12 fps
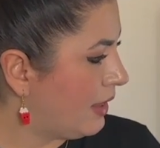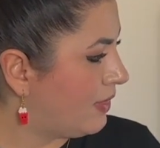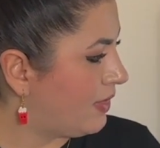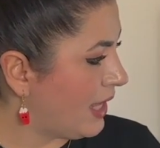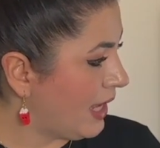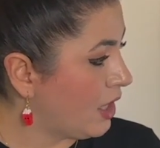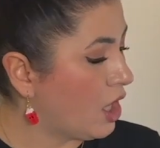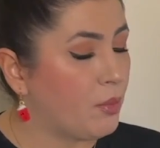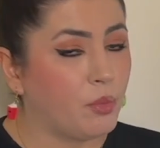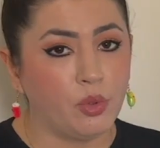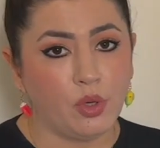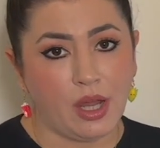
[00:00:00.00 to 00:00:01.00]
The
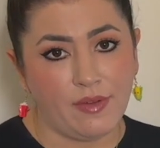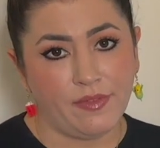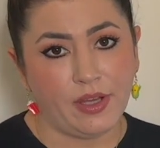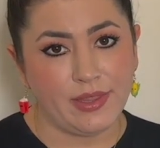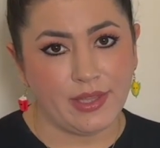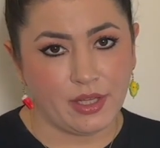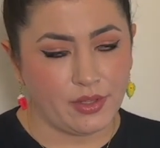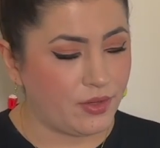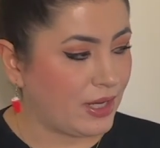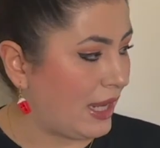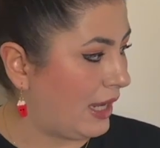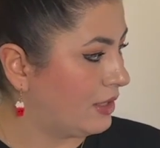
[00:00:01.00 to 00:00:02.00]
number of, on the other
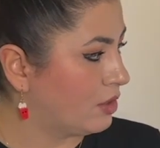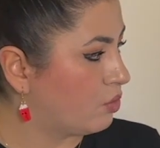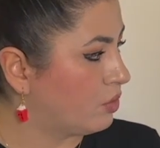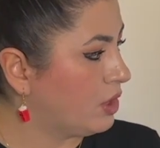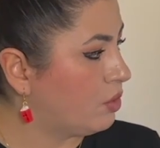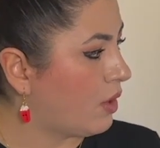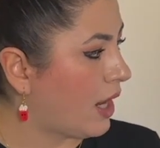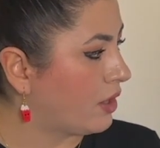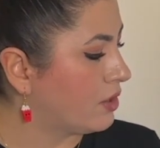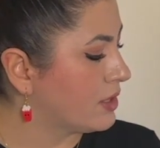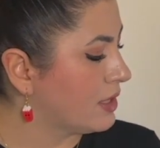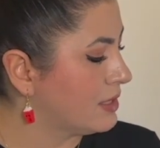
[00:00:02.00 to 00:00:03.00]
hand,
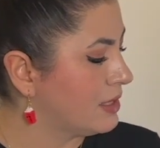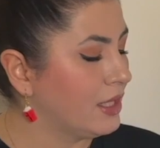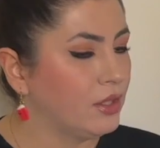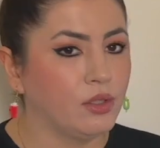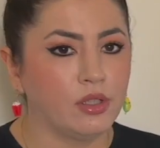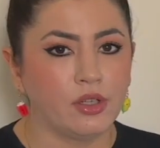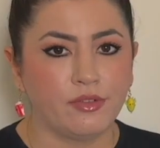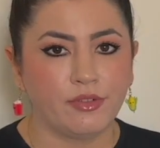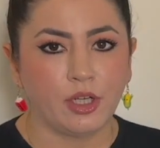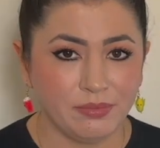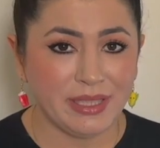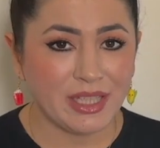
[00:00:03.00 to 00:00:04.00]
requires a singular
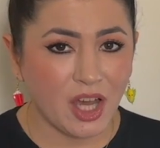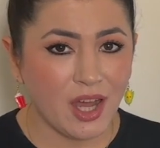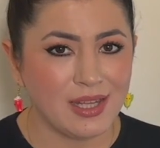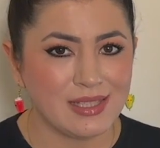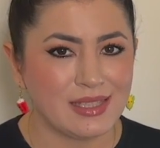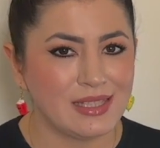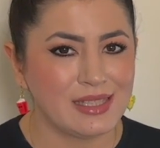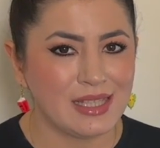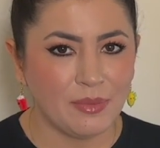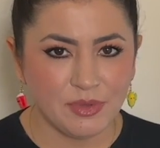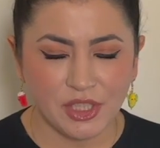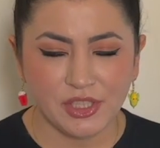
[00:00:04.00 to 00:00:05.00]
verb because the
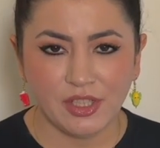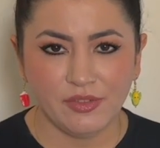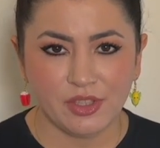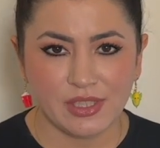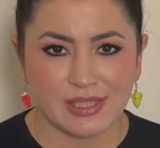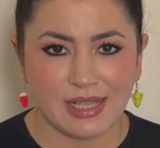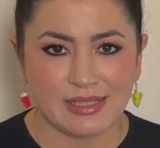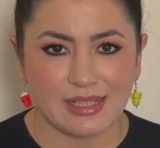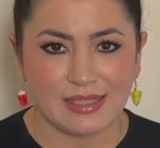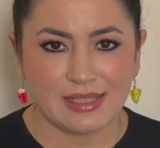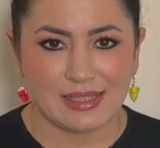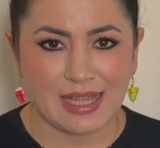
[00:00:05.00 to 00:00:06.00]
subject of your
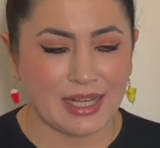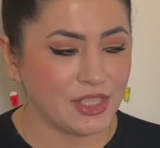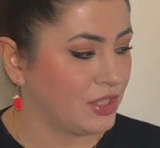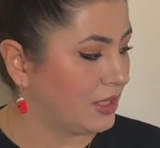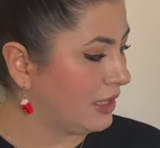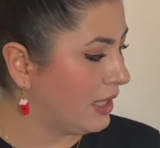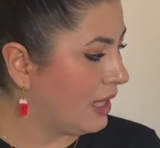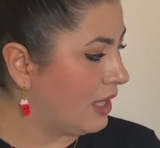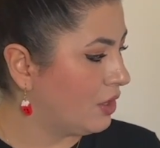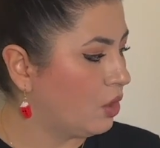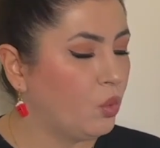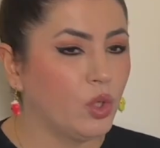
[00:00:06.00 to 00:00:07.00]
sentence is actually
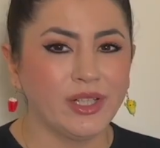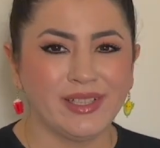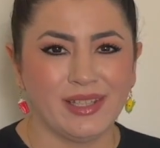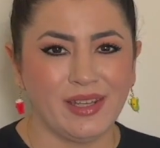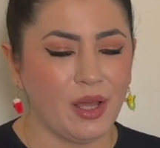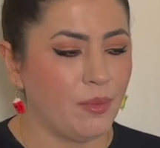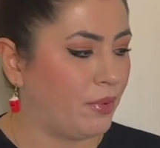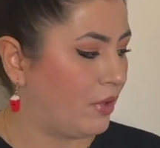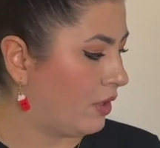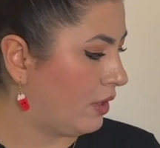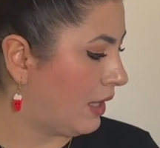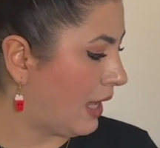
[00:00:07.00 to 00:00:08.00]
the word
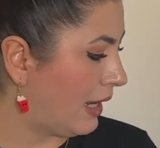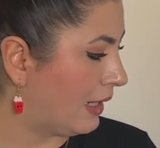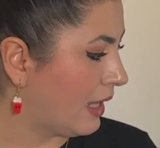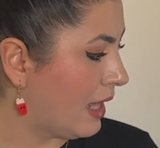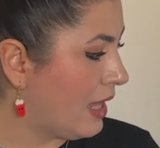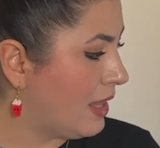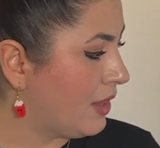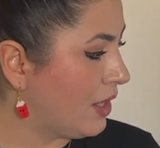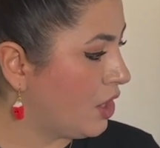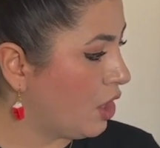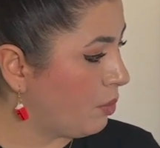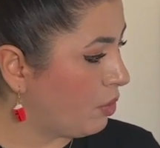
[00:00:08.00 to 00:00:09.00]
number. Like, the
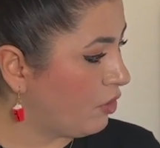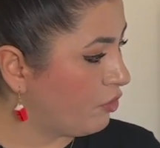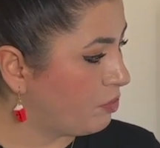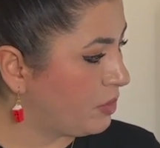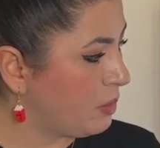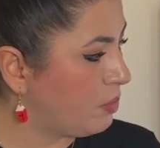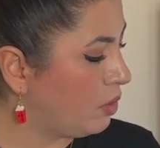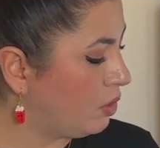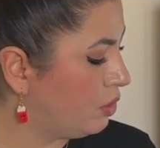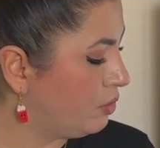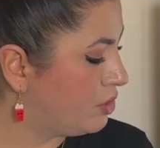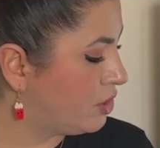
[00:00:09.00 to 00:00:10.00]
number of people
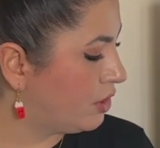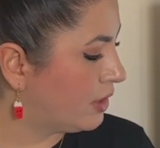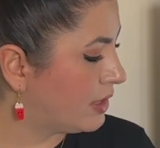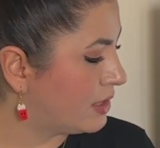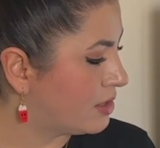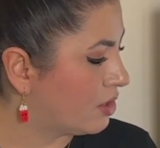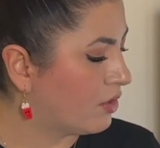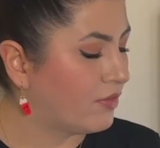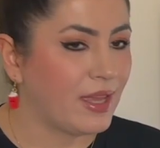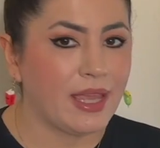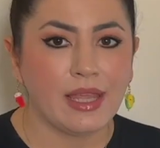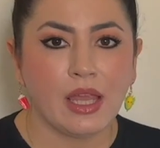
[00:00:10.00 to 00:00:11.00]
who took the
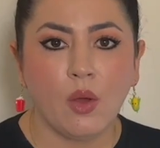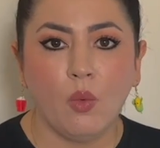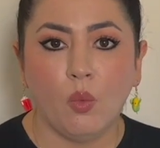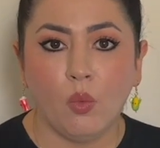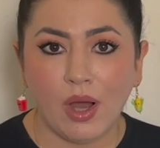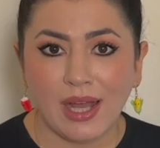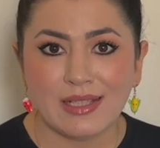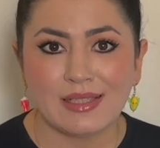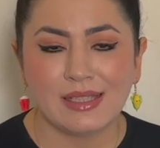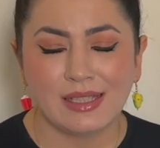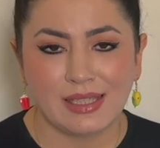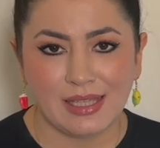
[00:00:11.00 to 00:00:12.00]
survey was
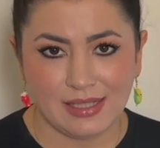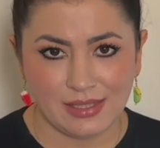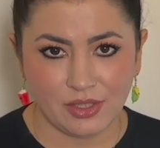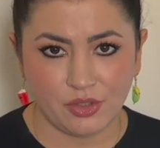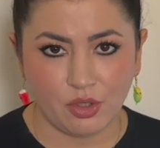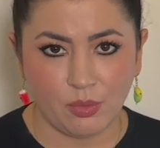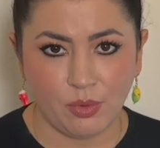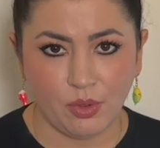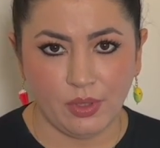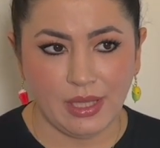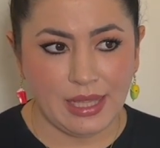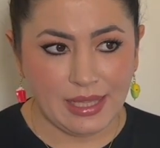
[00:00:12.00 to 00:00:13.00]

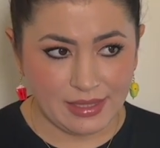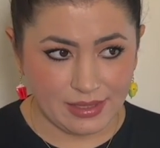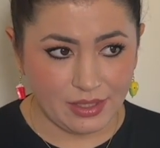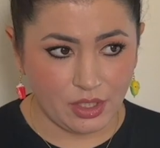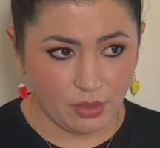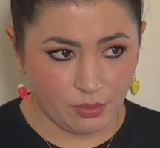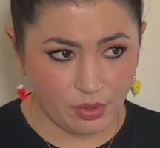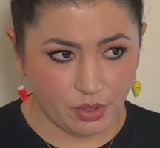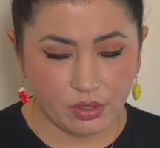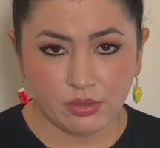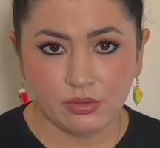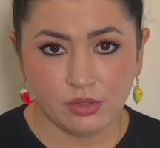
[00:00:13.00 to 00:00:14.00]
considerable. The
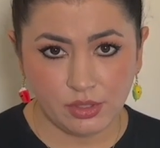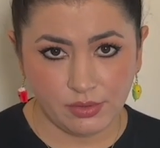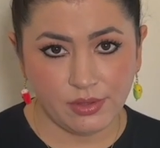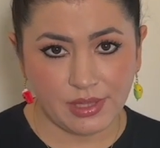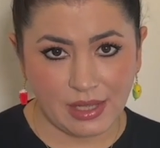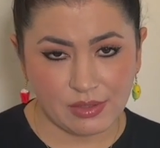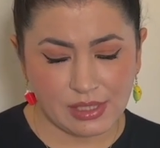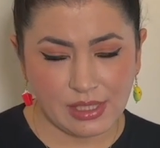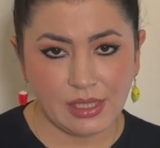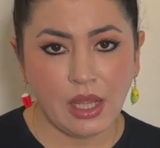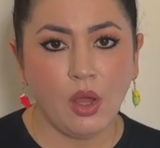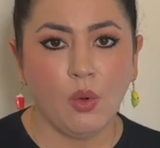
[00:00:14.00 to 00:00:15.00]
number,
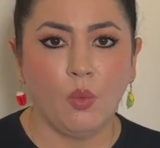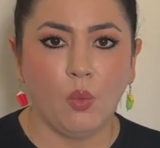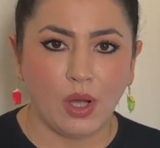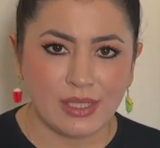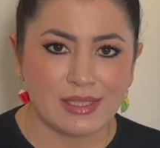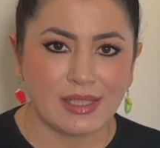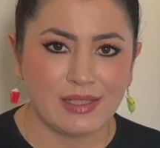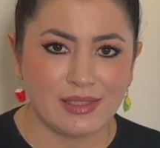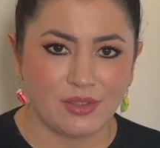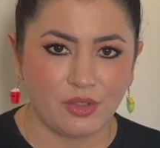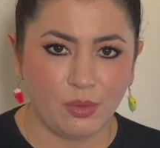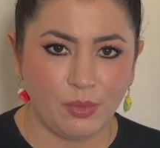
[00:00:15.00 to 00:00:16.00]
2,000, was
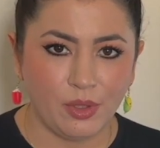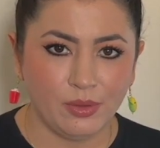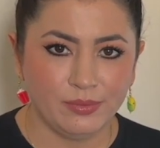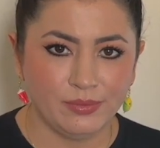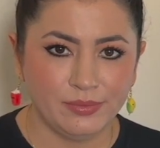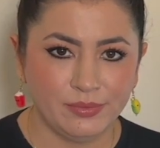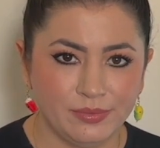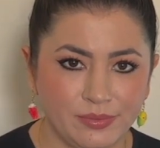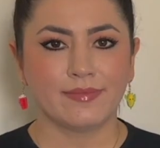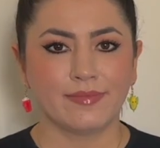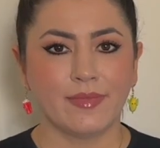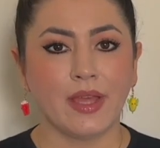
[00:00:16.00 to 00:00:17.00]
considerable.
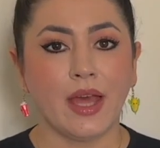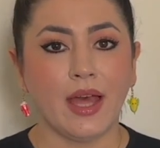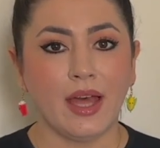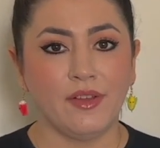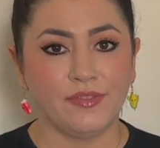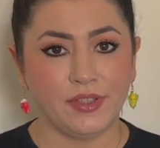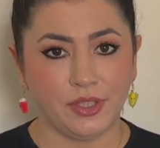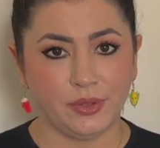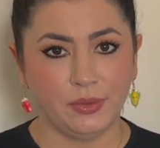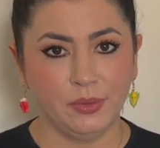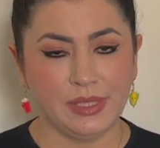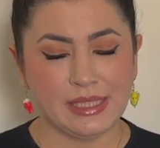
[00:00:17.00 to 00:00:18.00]
A
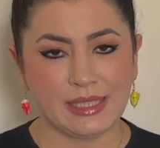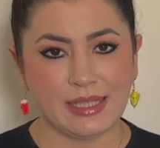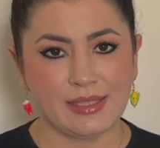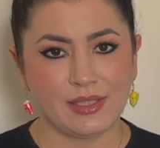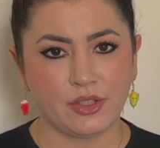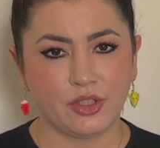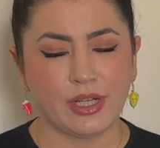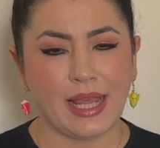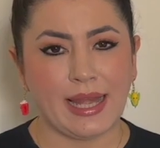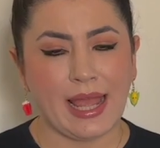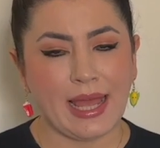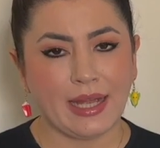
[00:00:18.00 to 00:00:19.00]
few is considered
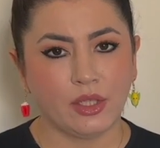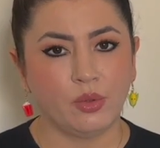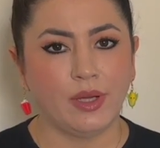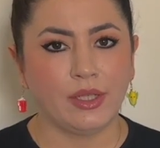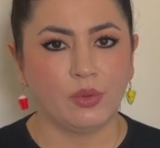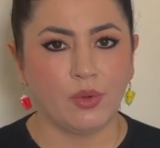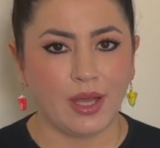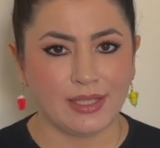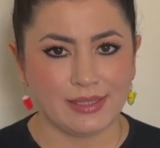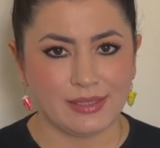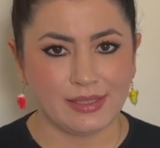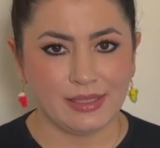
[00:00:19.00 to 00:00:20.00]
an adequate
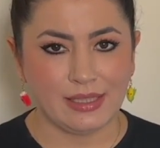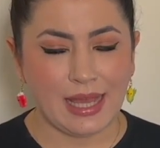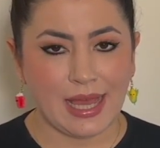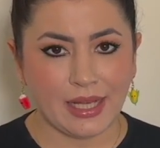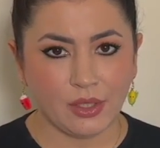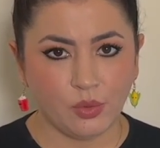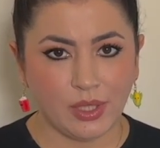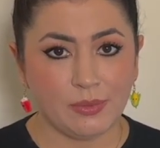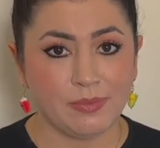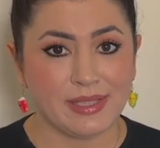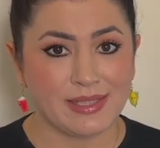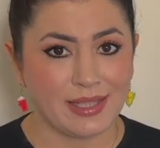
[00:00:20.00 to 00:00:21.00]
quantity. Adequate
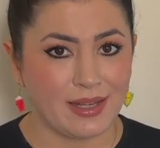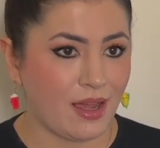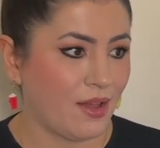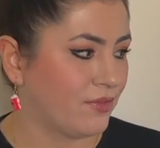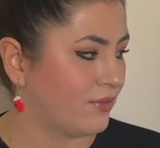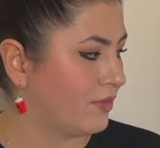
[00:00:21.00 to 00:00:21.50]
means enough.